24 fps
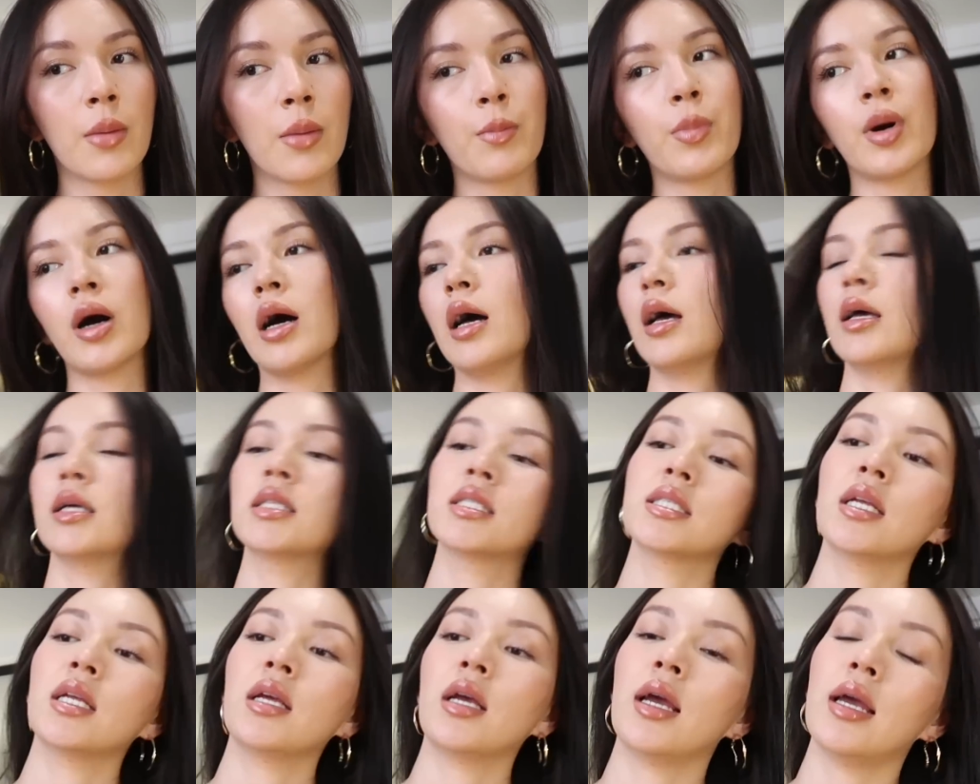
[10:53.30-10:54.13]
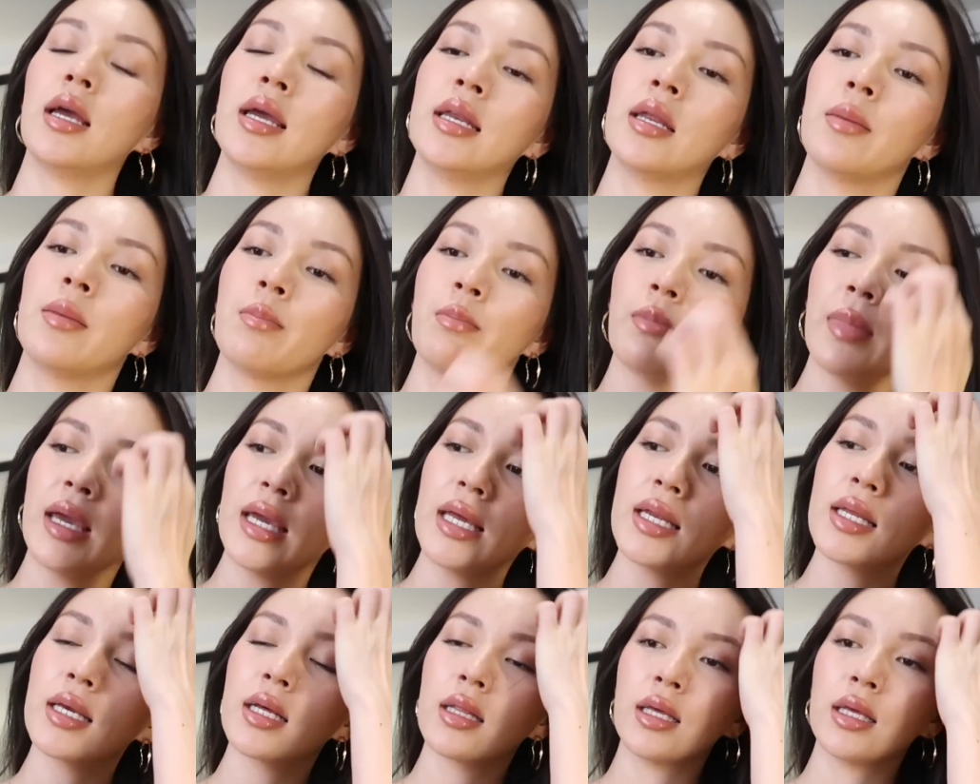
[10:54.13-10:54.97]
But it
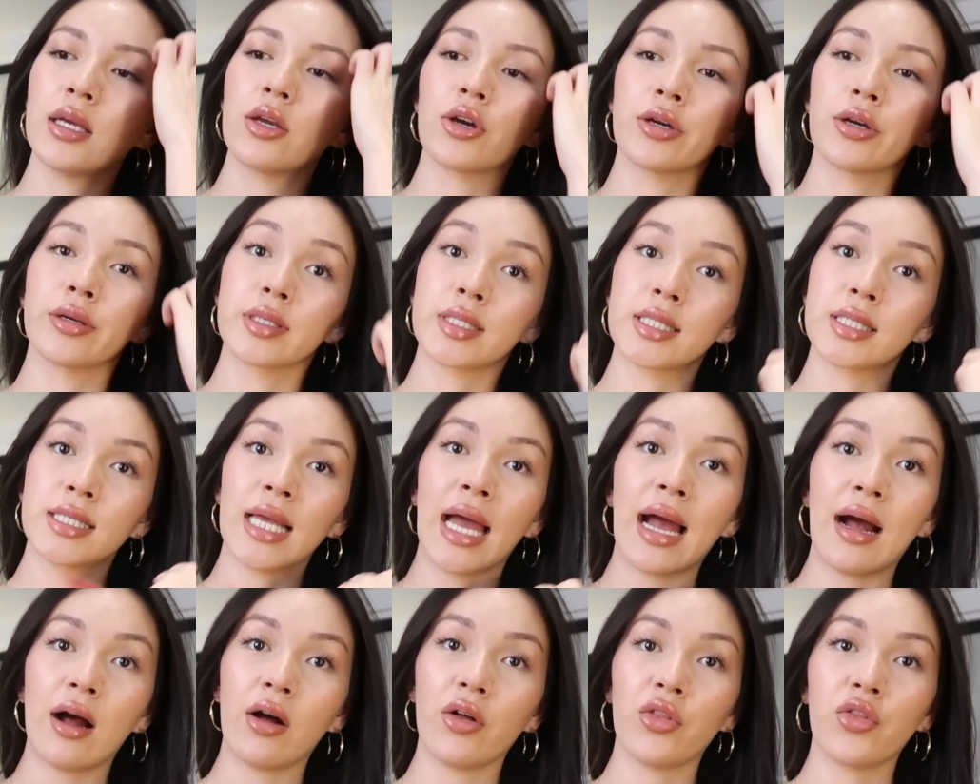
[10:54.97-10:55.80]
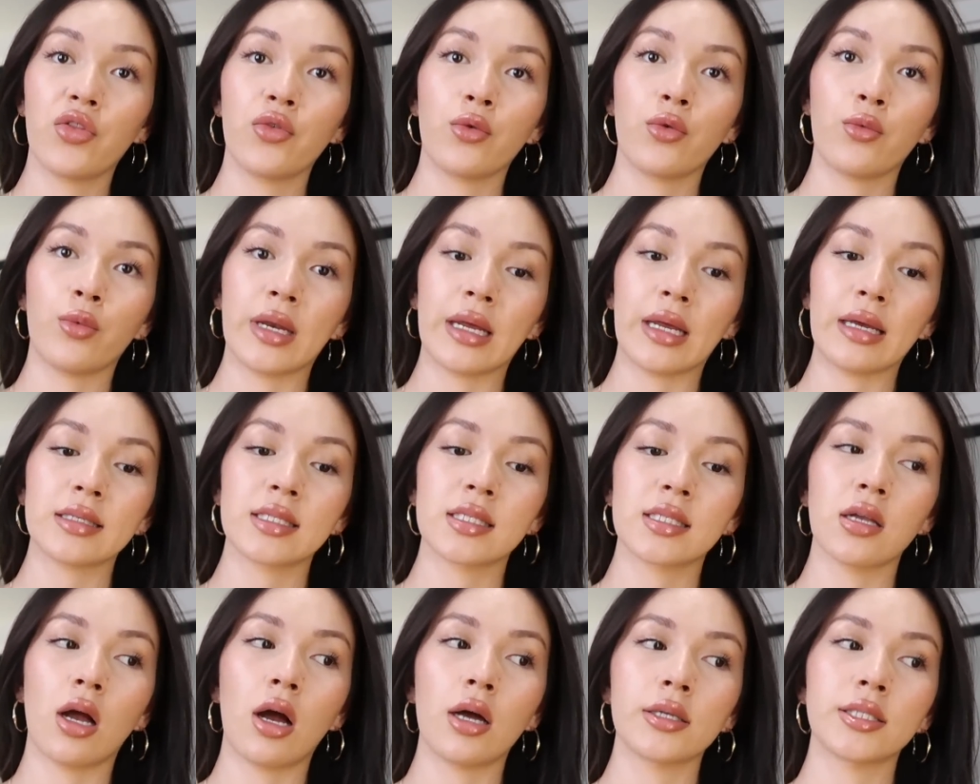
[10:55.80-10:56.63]
immediately goes south when I
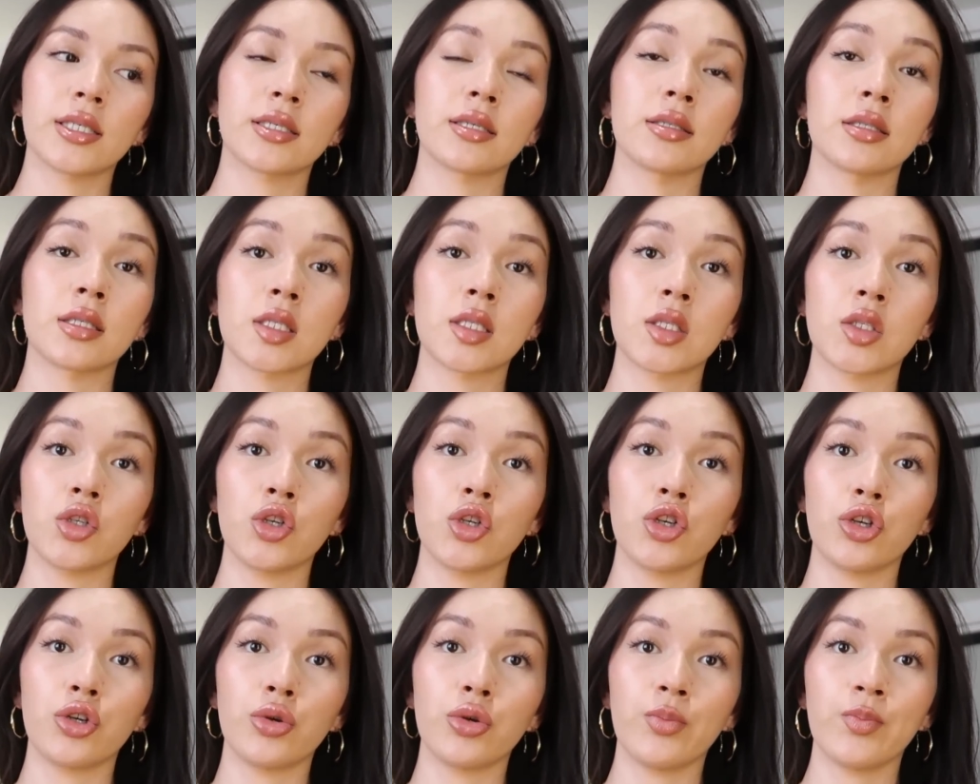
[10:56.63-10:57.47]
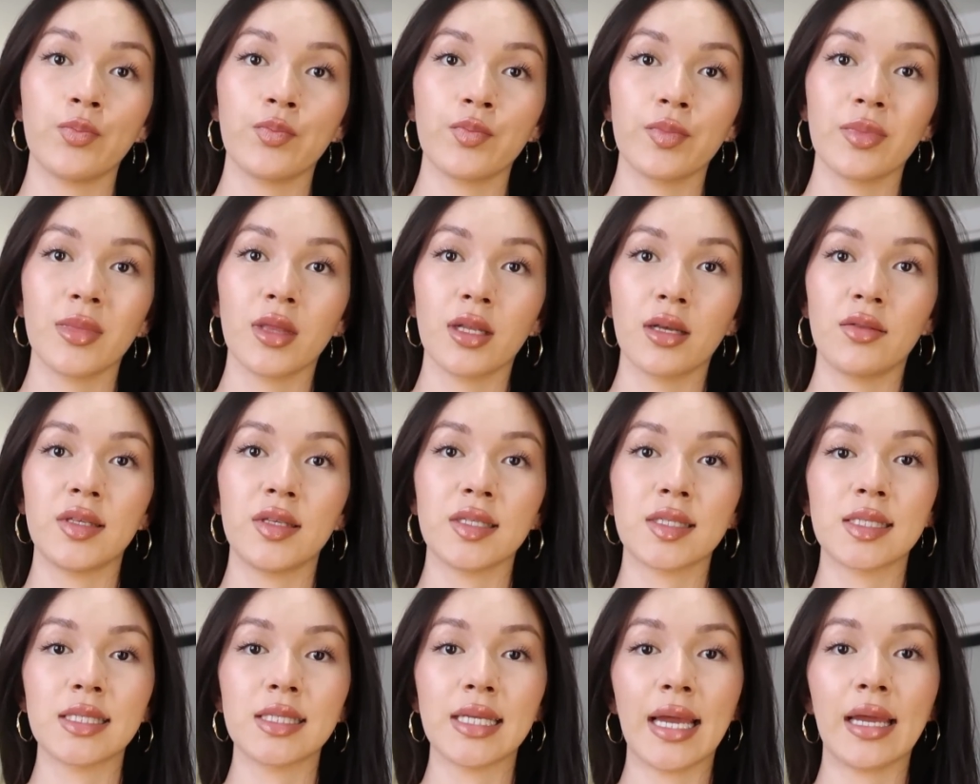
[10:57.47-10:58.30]
start to consume
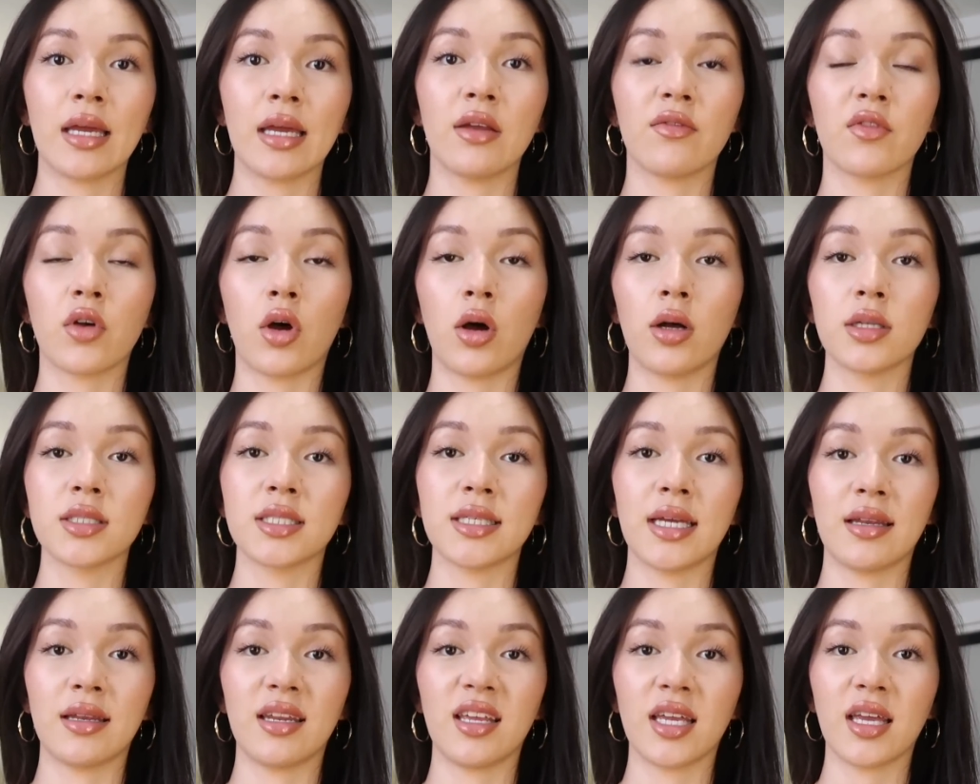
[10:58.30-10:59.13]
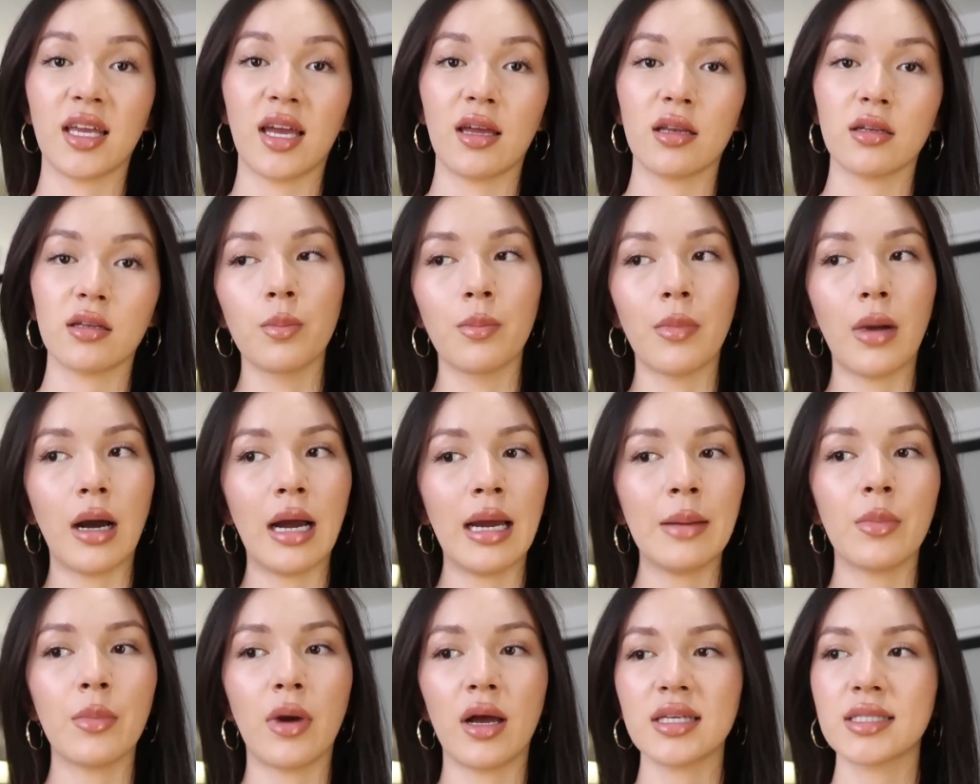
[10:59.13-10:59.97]
this negative content again.
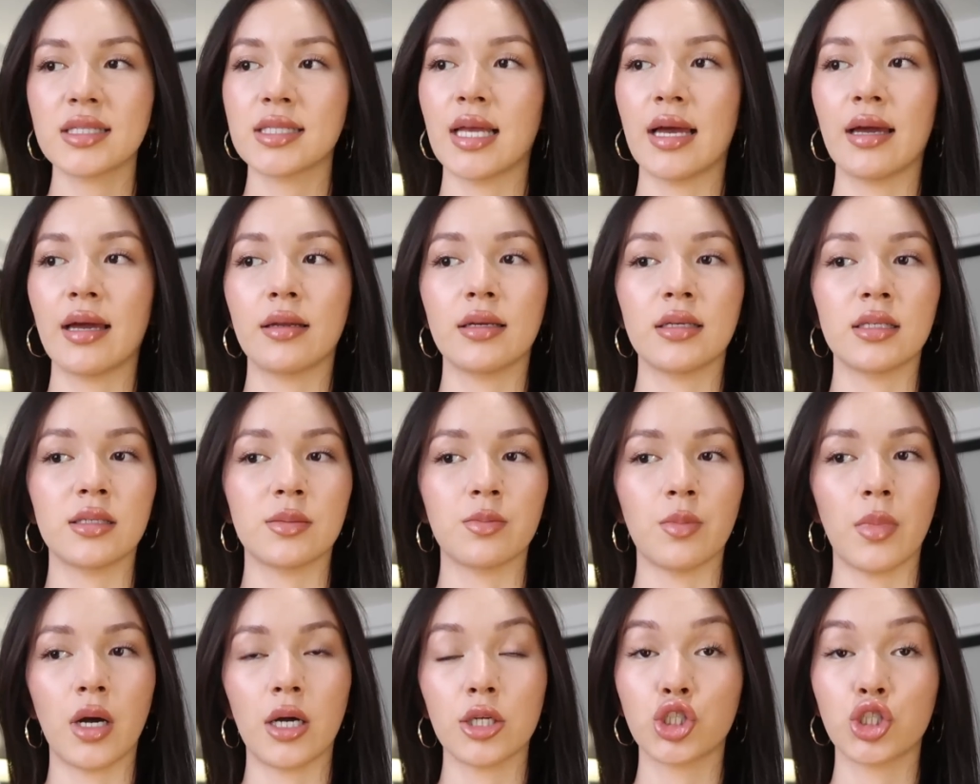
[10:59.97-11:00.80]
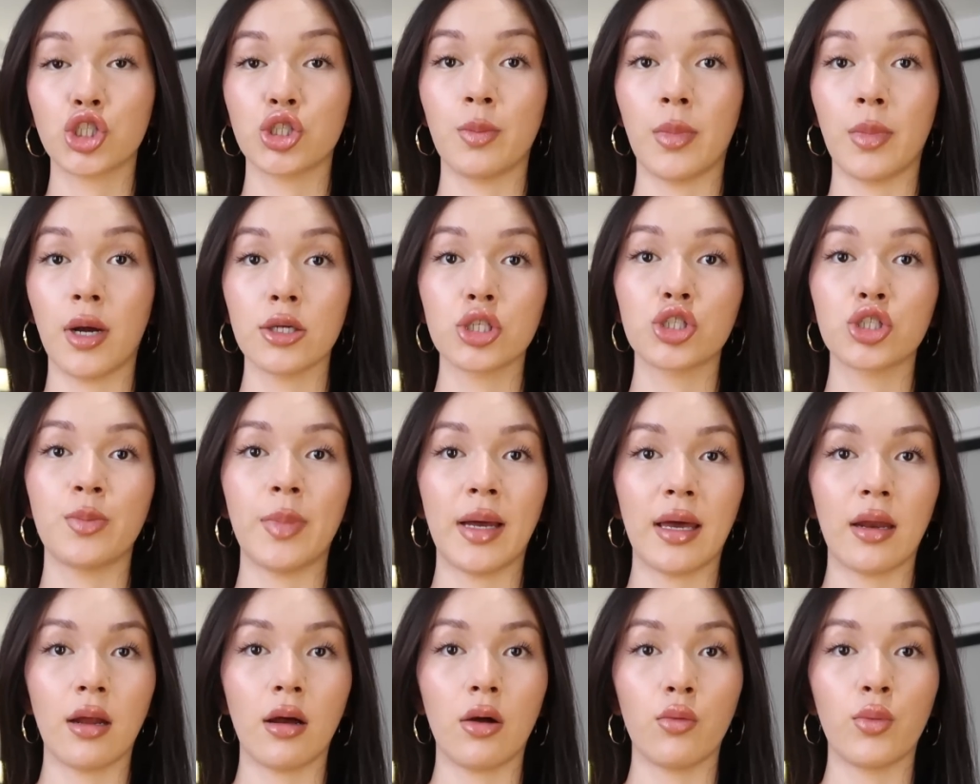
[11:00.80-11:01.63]
My mindset is much, much
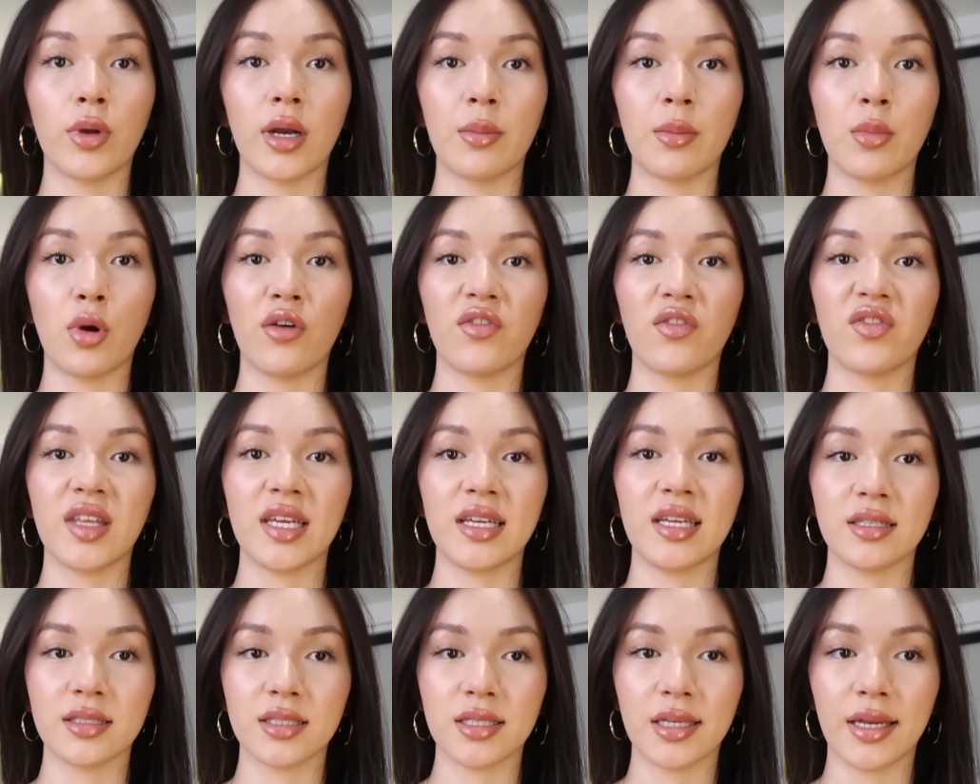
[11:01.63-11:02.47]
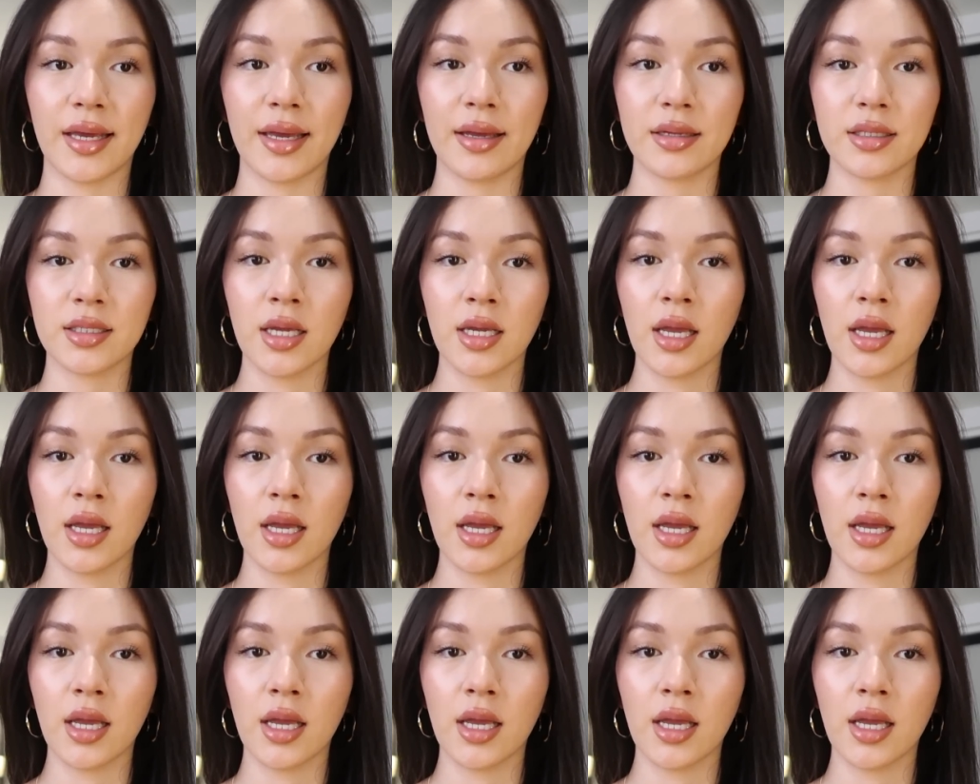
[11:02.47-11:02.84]
better when I'm off the internet.